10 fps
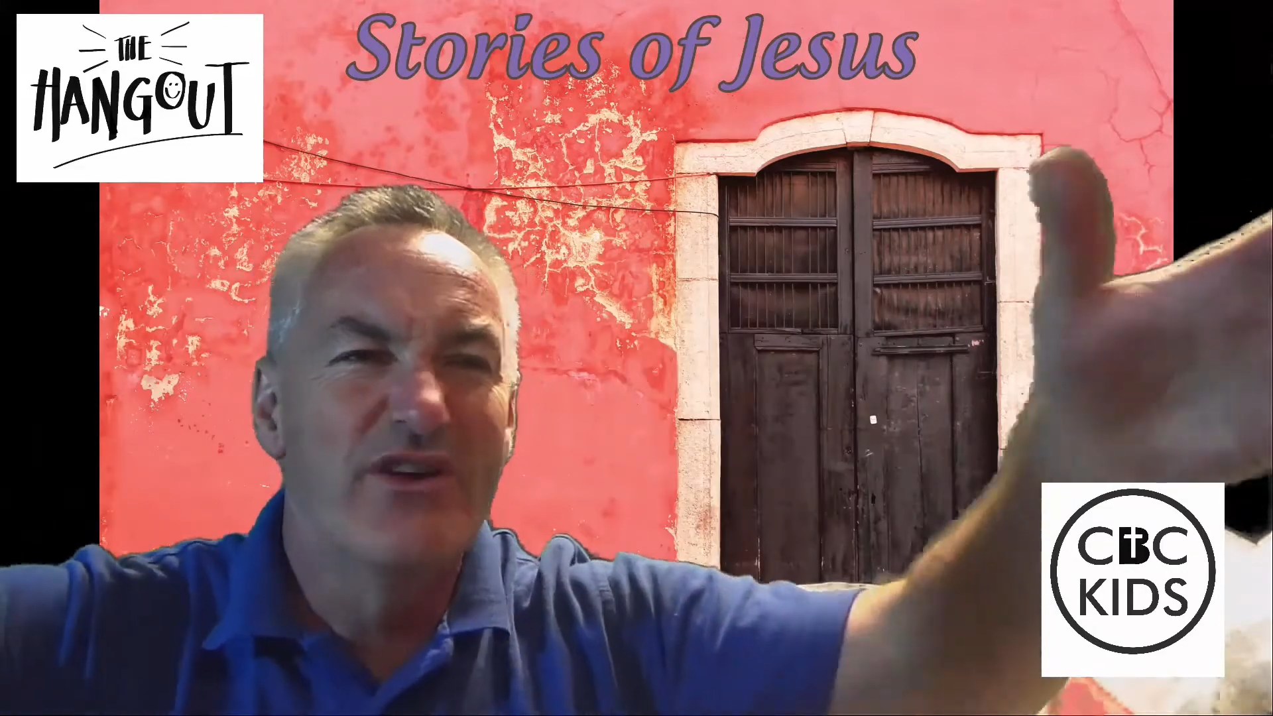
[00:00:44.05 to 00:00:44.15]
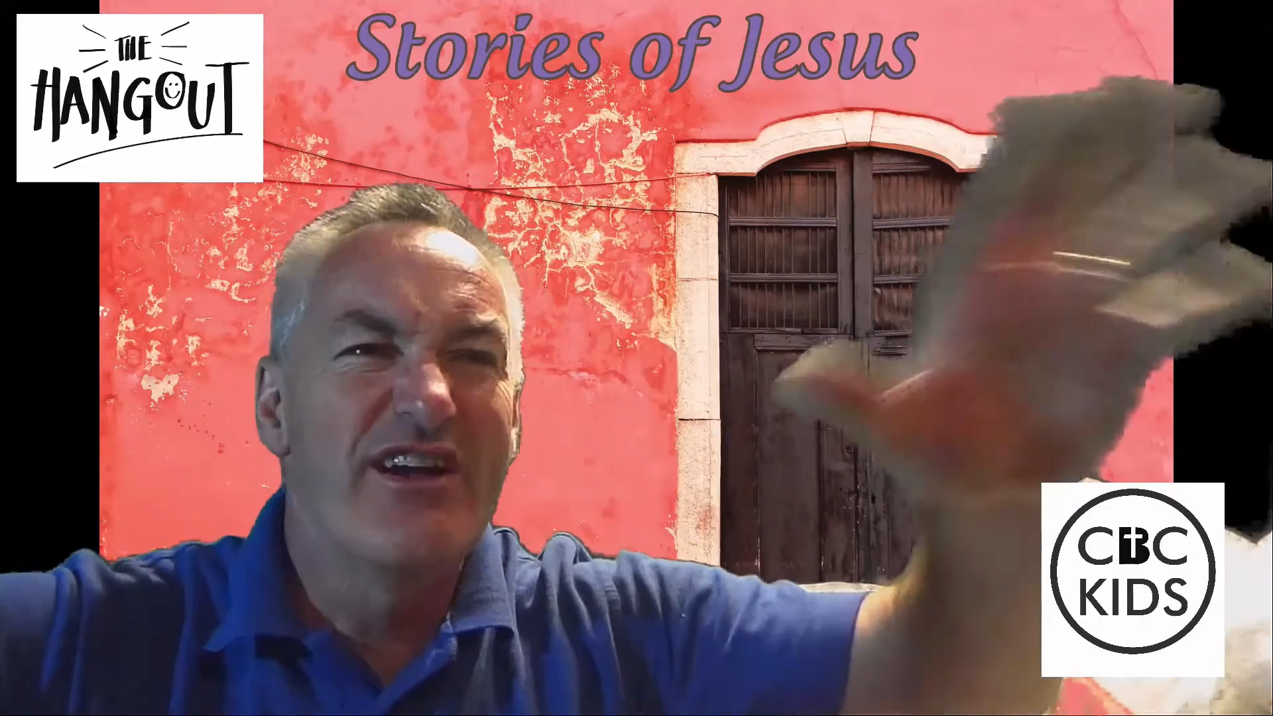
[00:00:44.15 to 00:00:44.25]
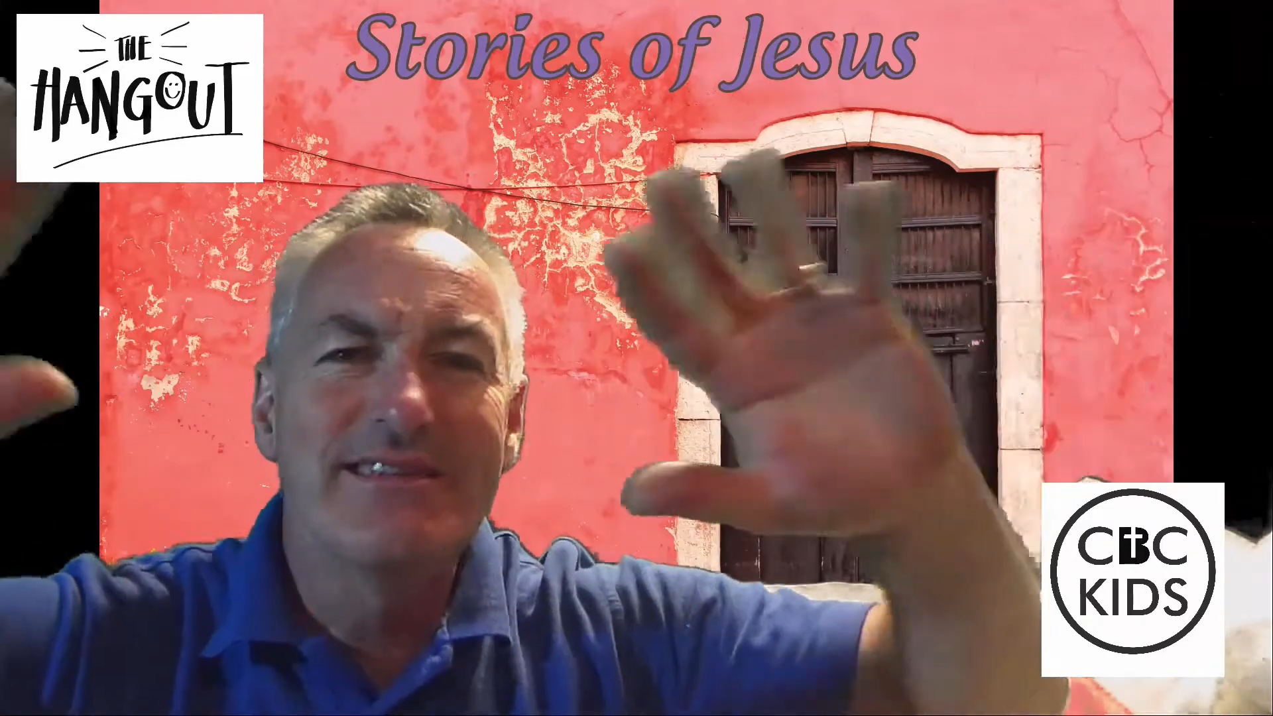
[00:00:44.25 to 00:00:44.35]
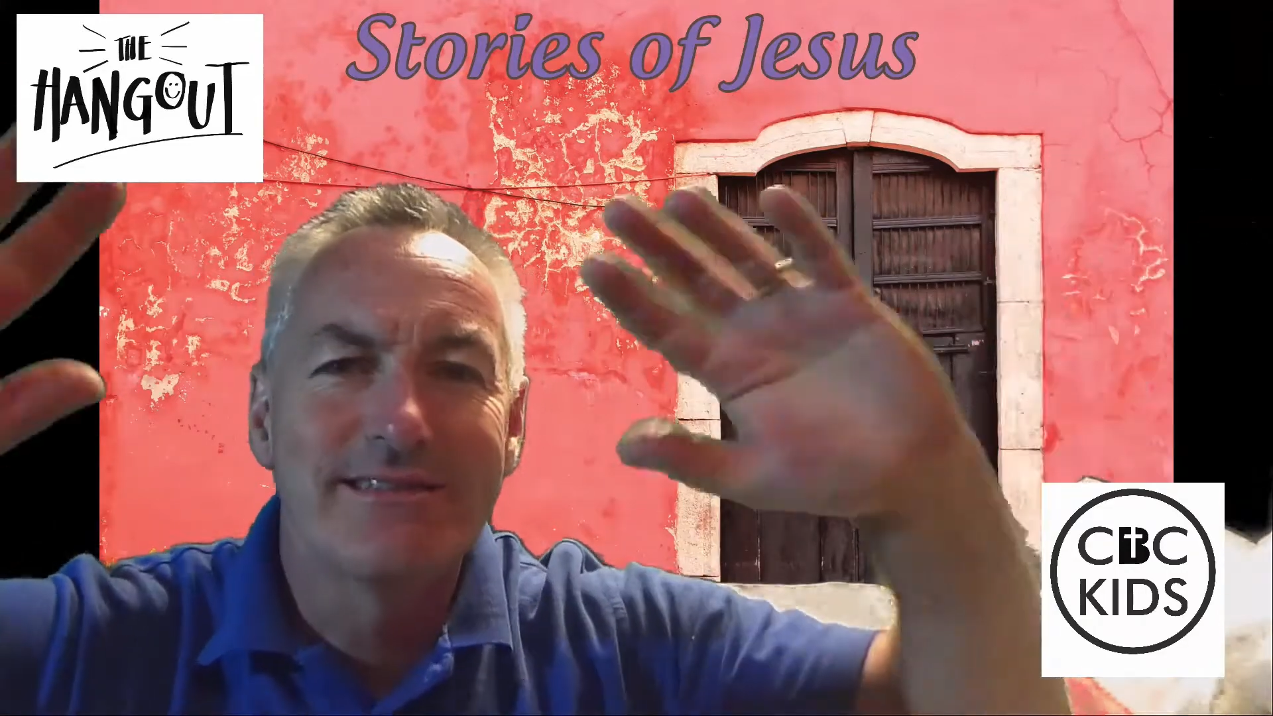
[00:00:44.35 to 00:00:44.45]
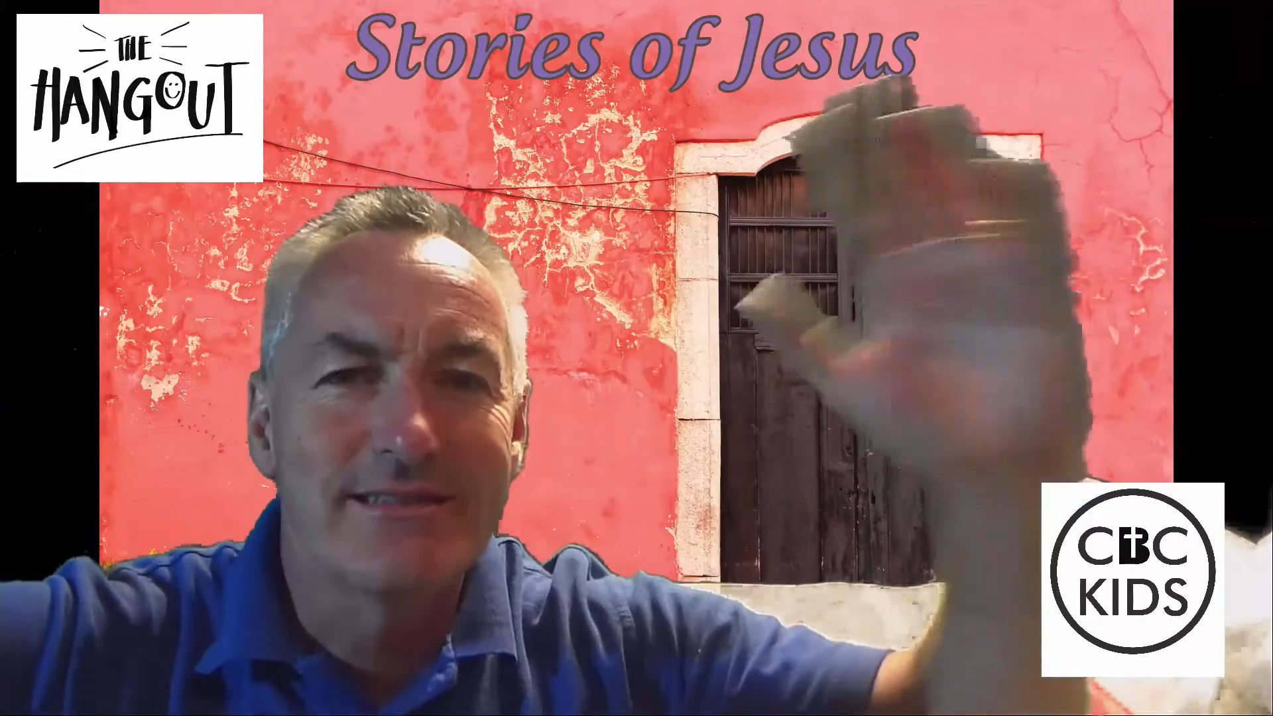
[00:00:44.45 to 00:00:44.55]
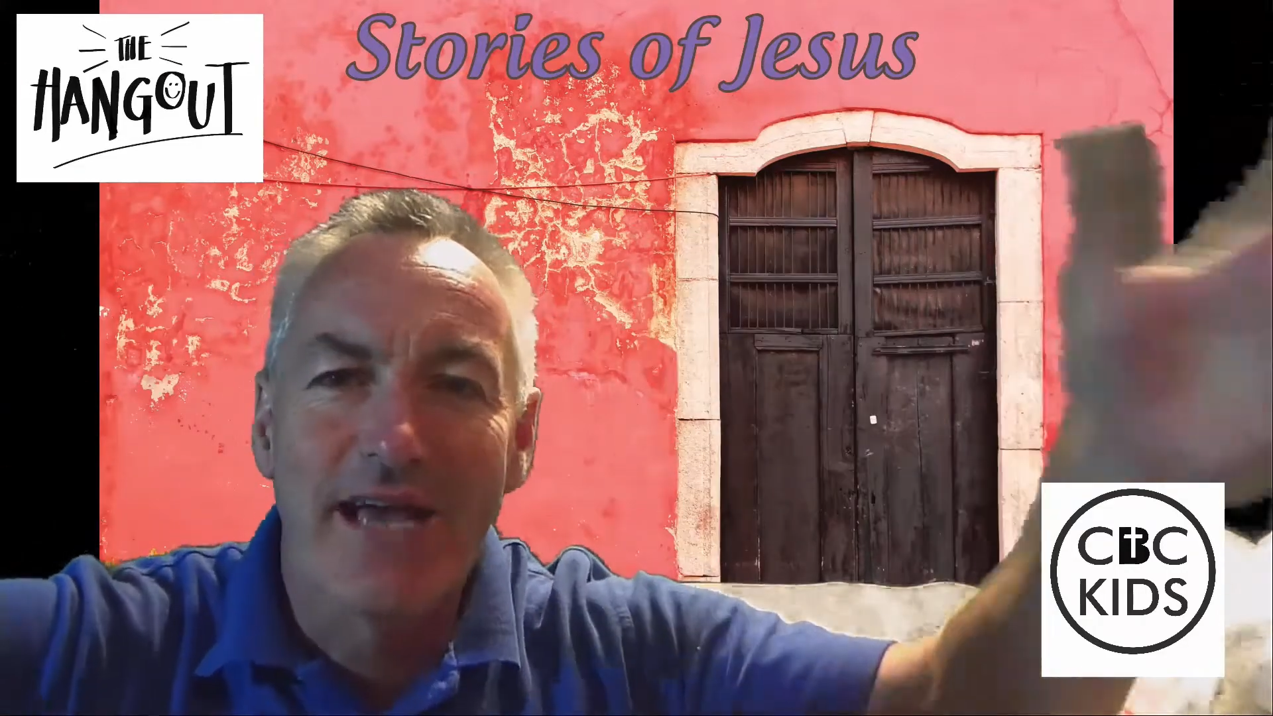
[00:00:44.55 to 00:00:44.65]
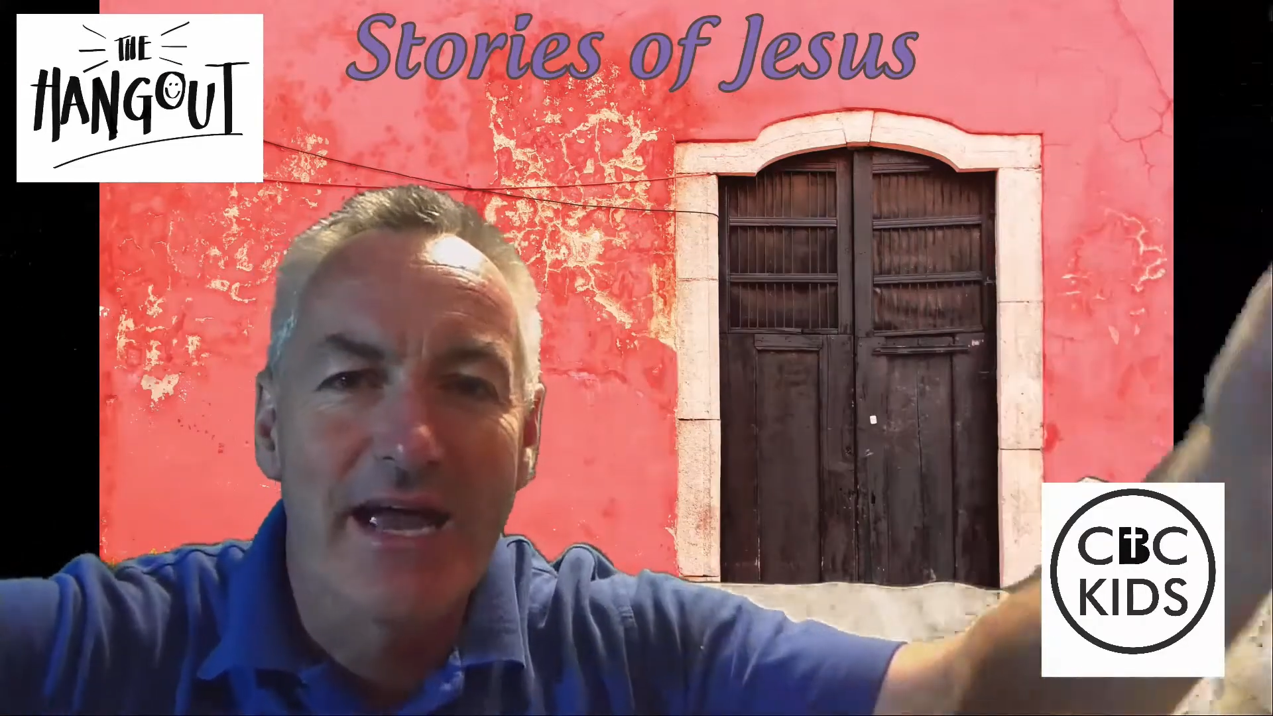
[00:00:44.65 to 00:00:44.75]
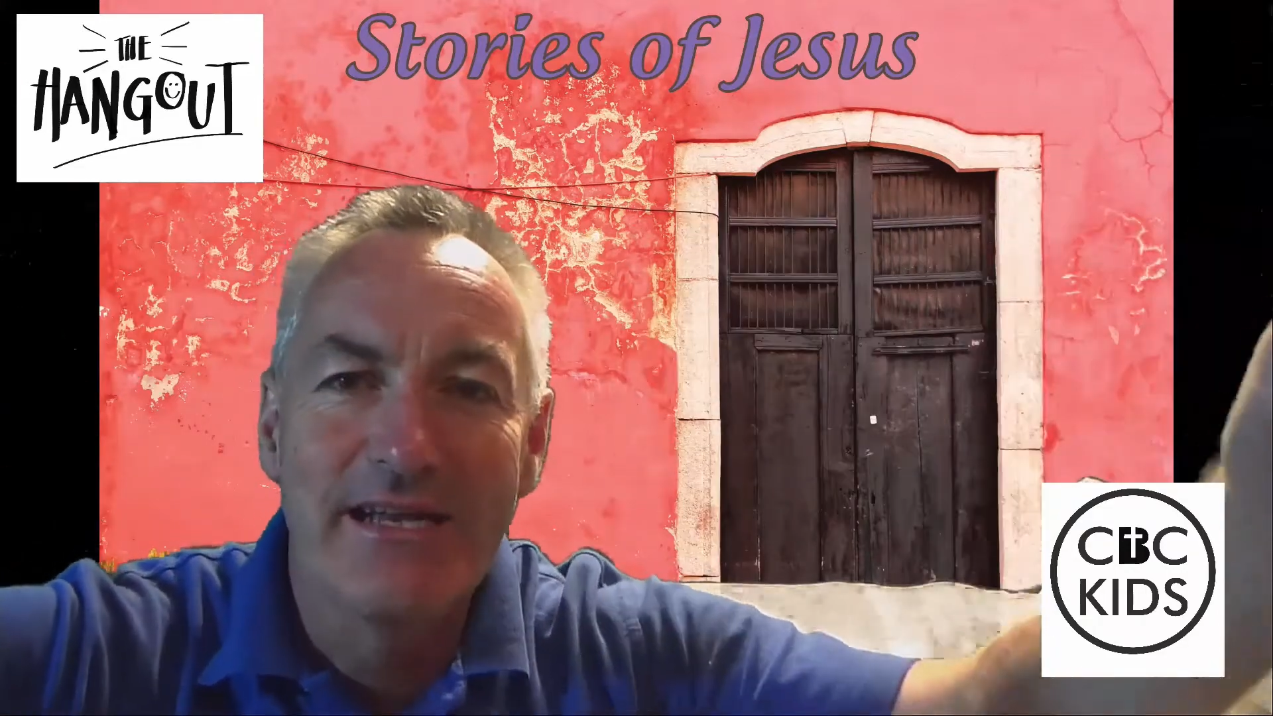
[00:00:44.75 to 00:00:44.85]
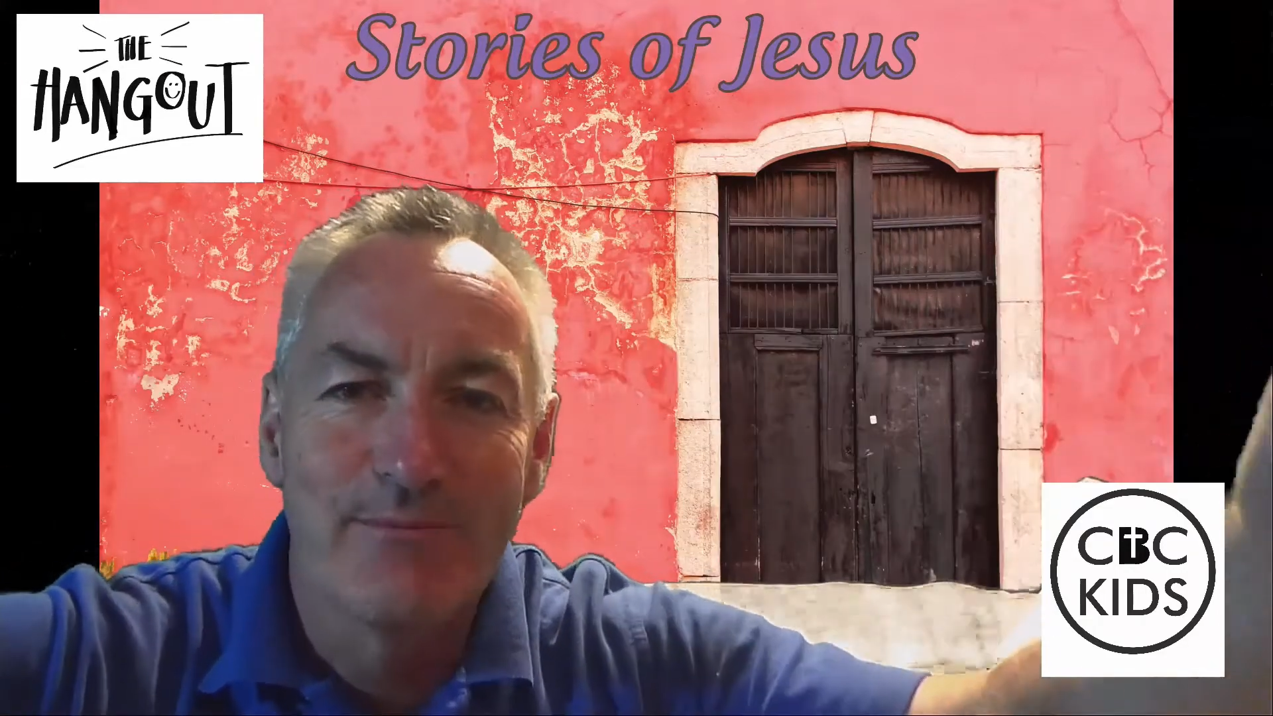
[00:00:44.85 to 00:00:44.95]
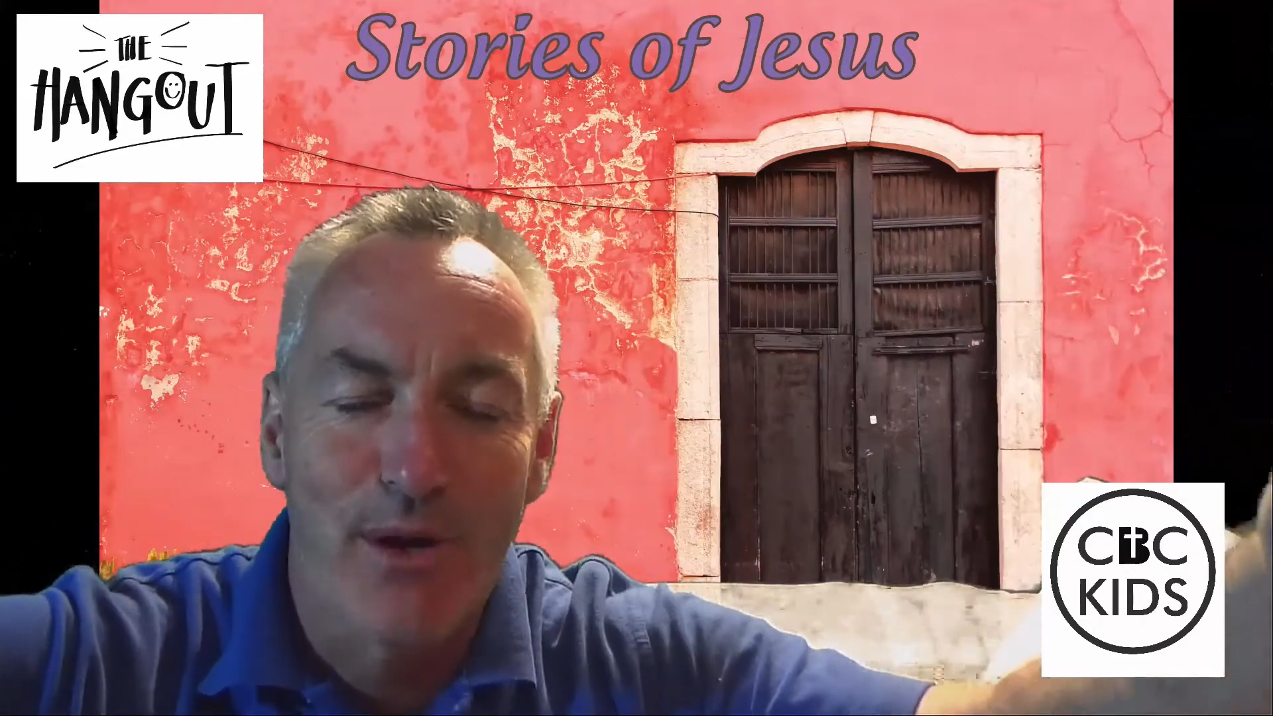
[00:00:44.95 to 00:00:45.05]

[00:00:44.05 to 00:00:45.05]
entertained